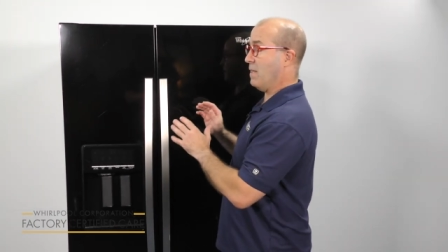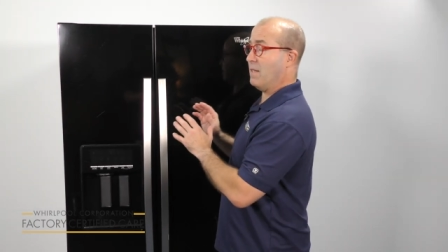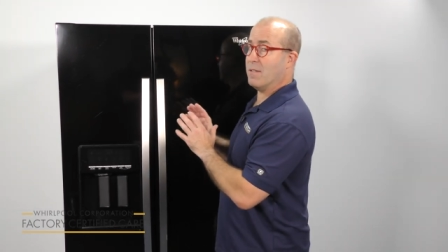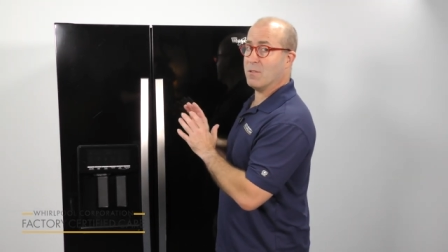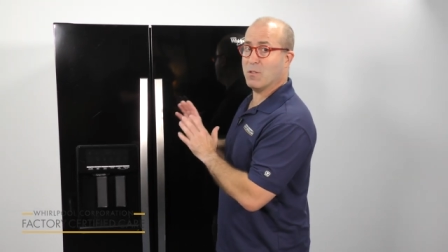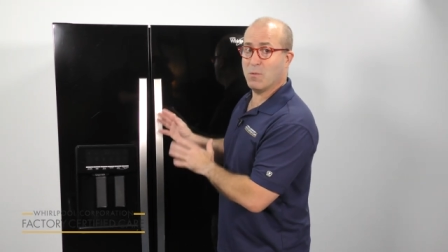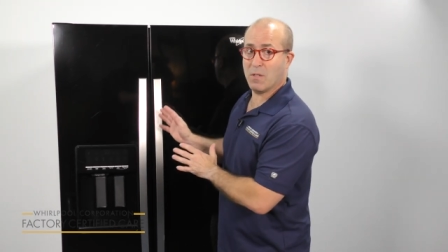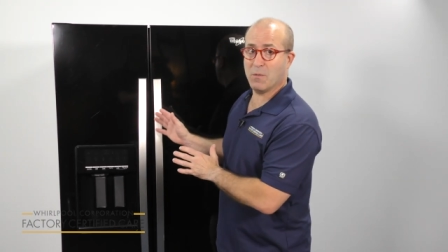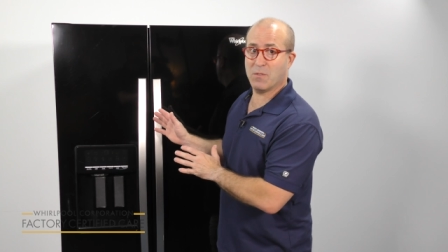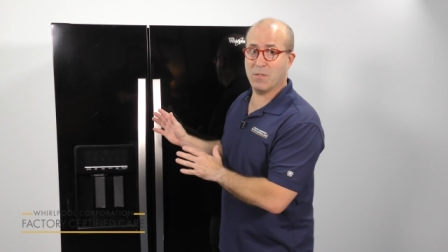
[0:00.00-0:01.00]
a little too
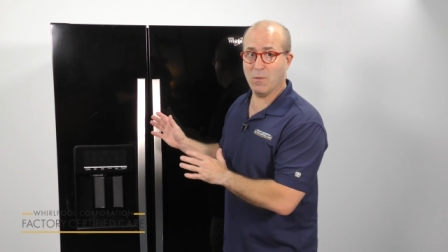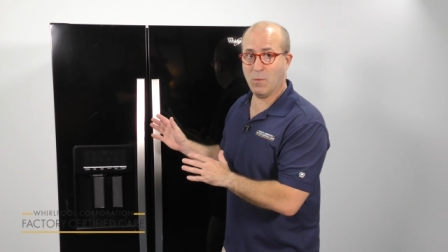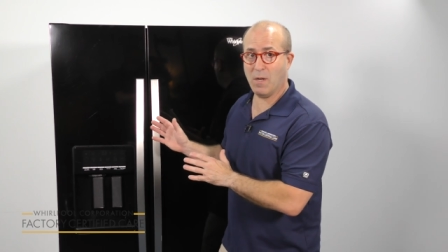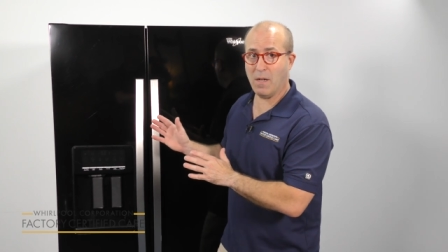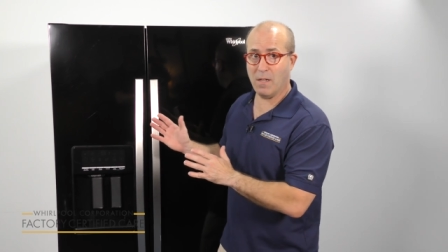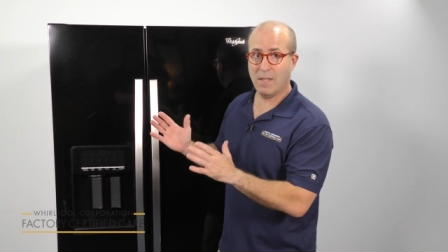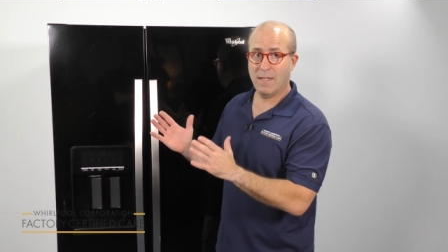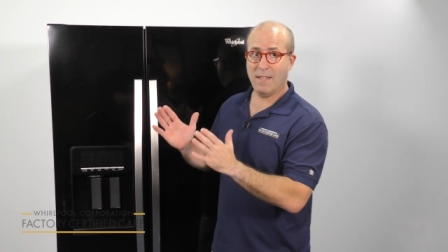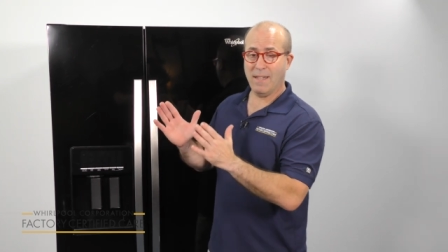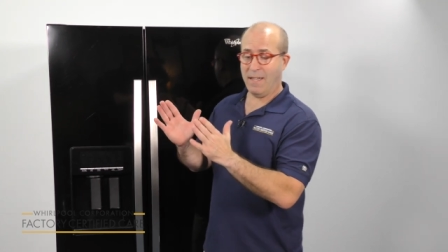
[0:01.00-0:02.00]
close to the wall
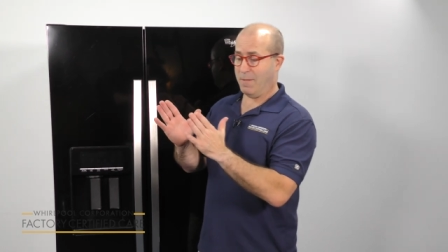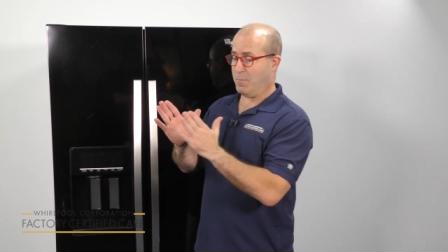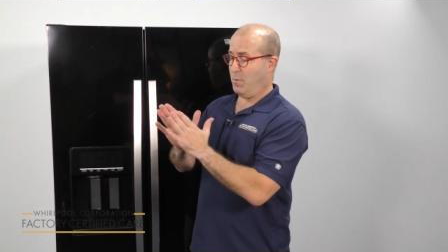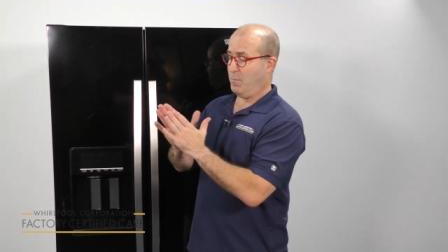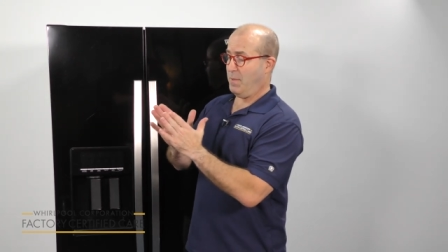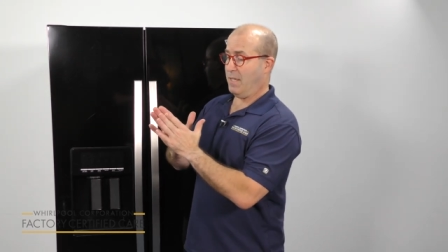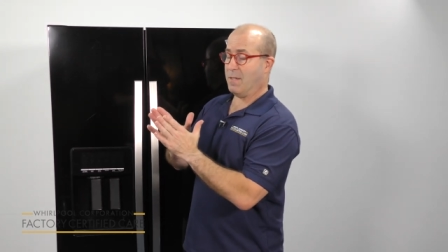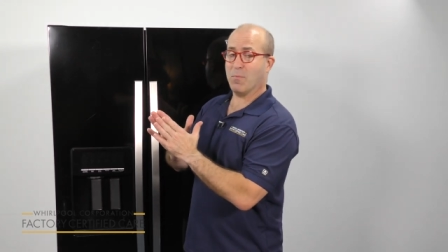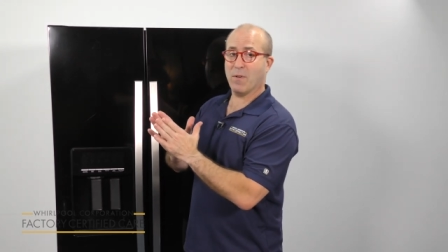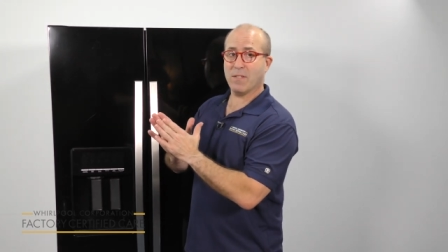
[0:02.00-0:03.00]
and it will be
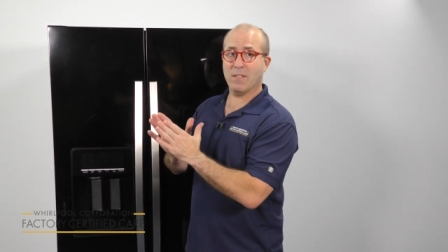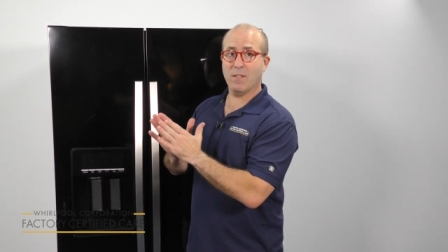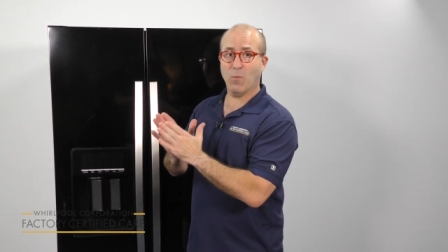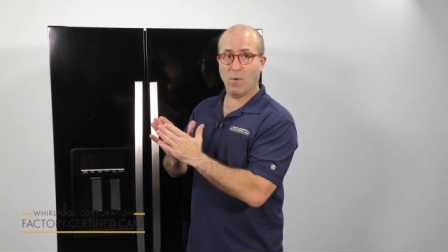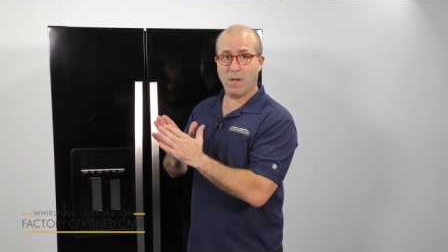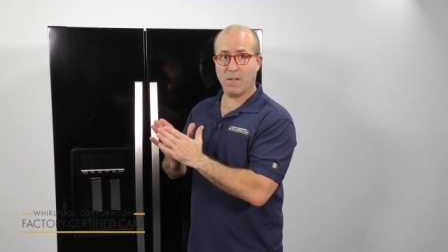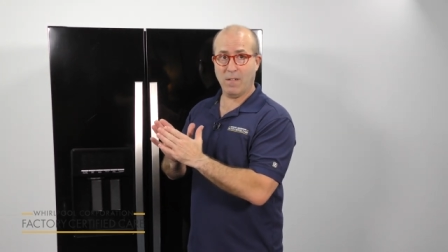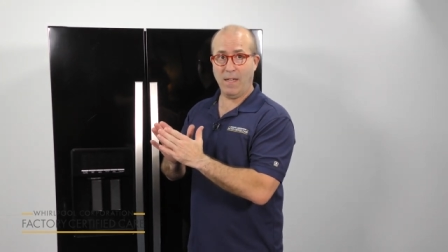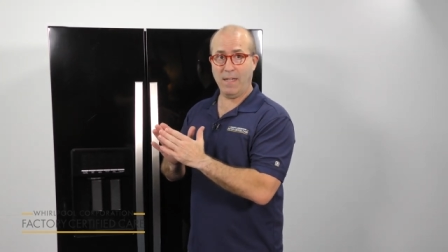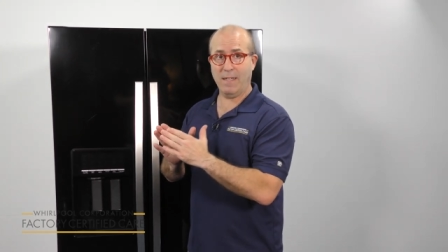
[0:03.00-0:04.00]
compressing the water
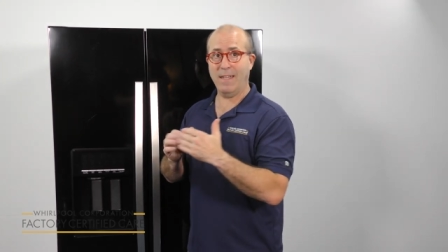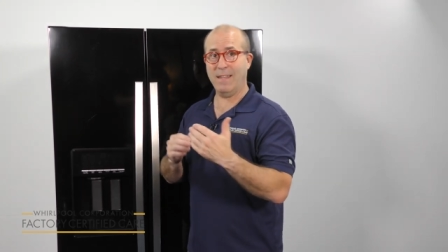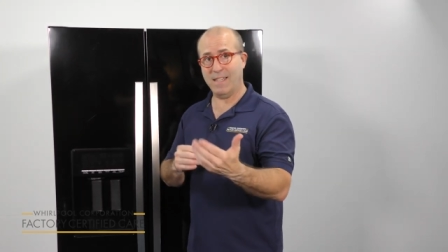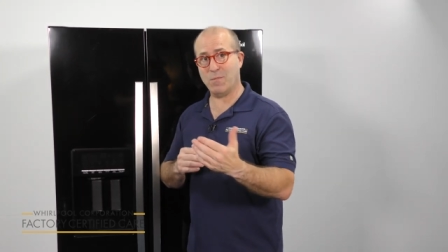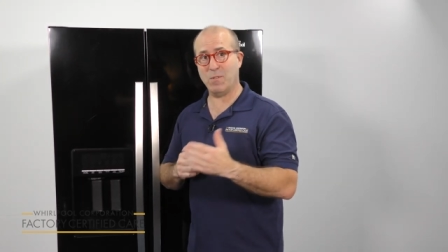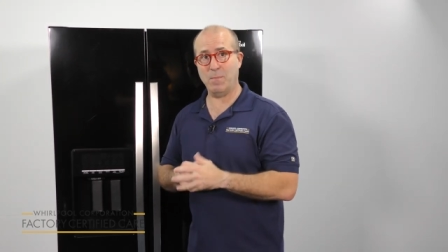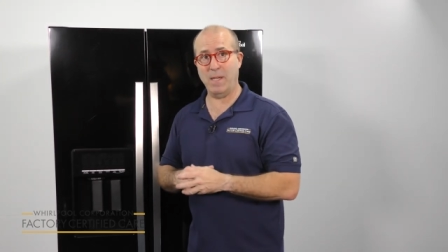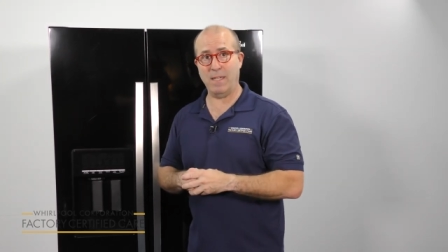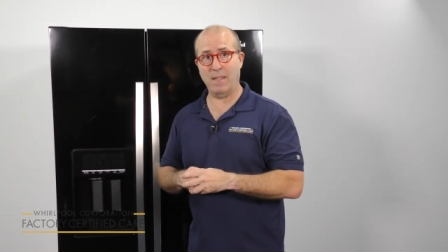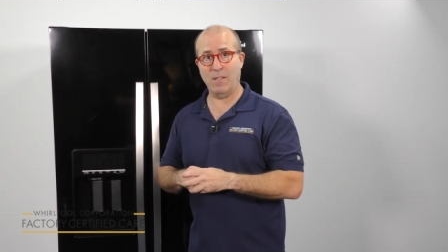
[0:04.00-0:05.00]
line and that's what's
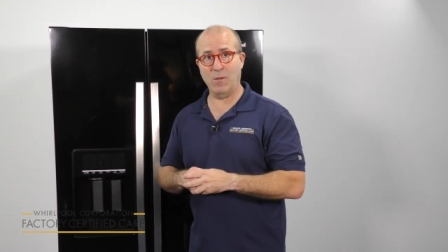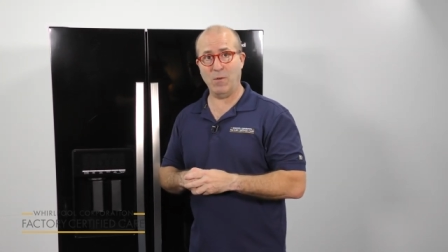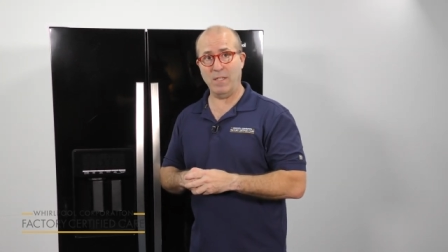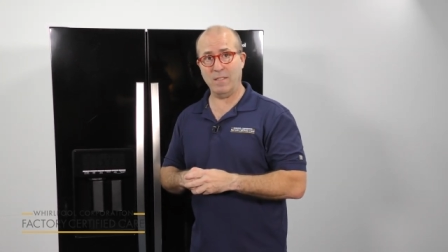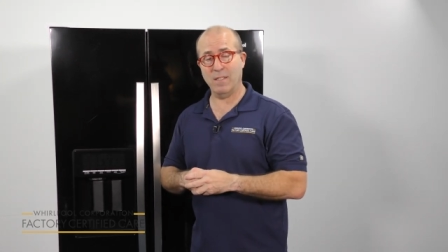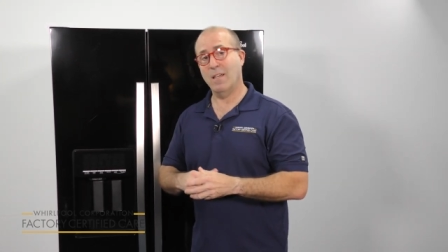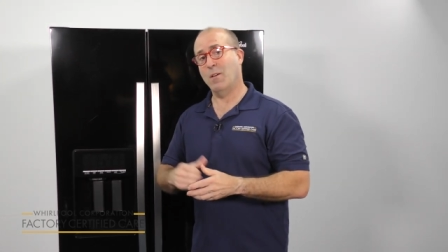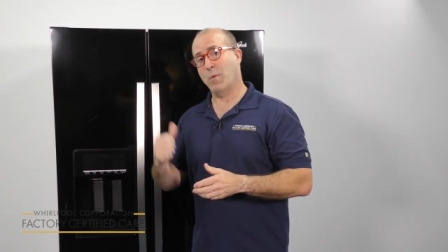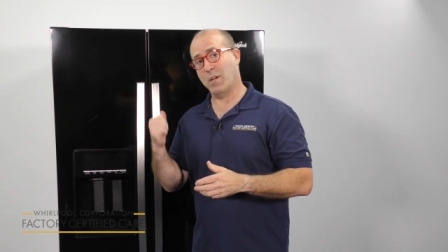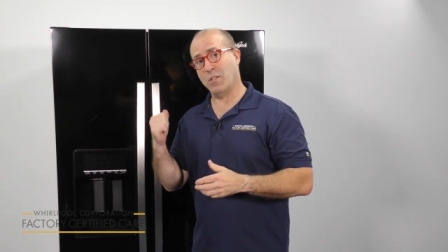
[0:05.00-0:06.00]
making the noise.
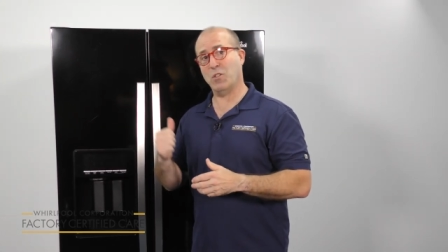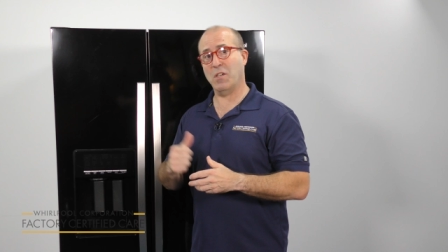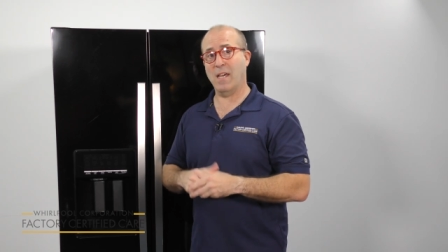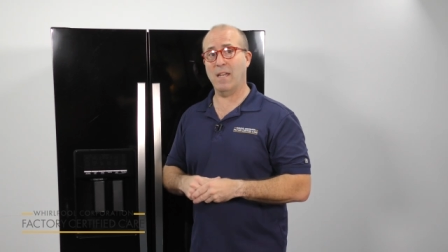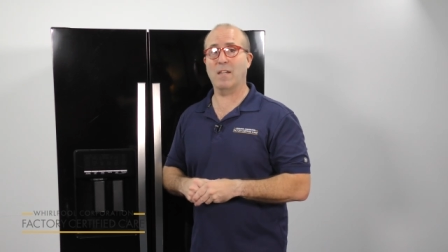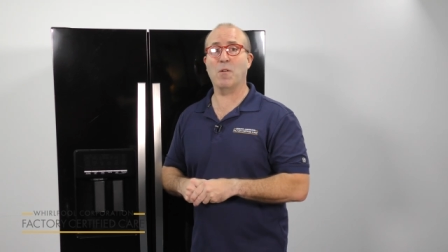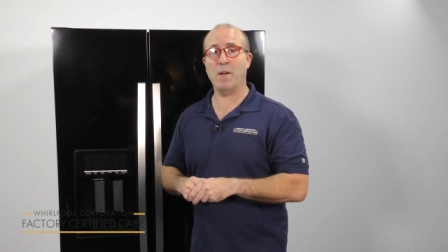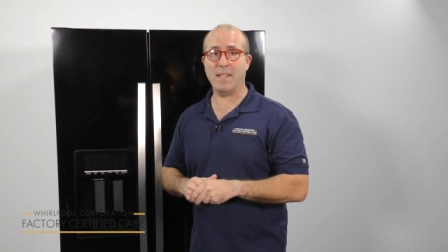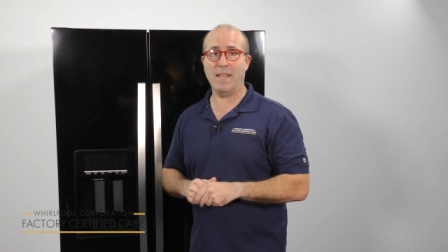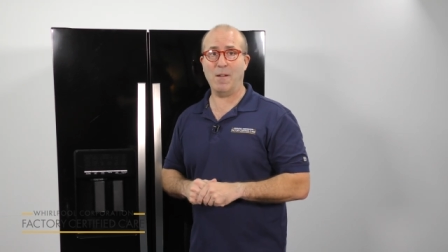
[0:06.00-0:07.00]
We're gonna show you how to
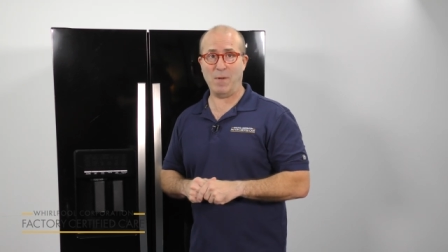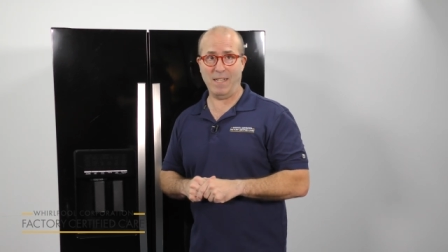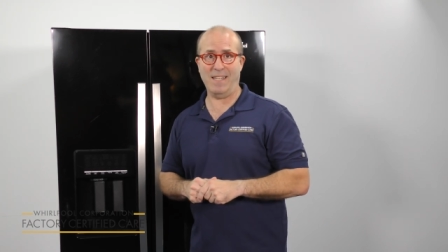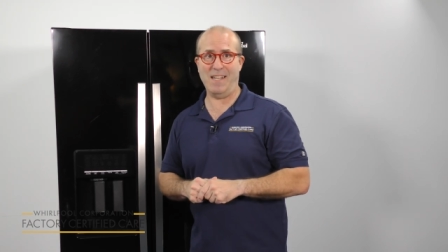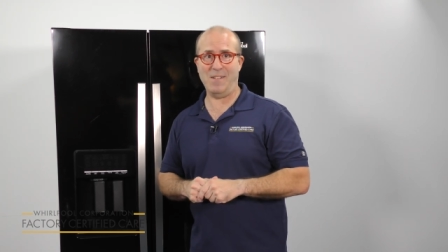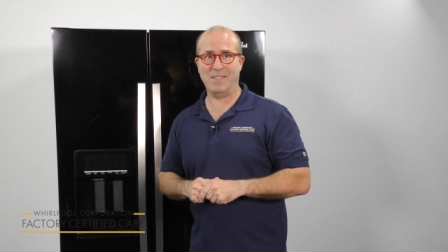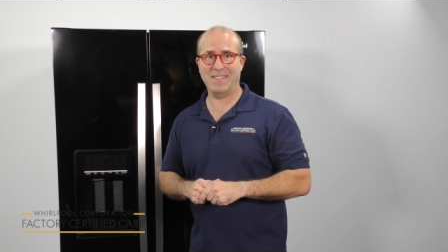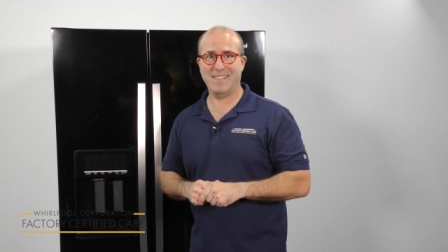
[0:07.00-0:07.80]
correct that right now.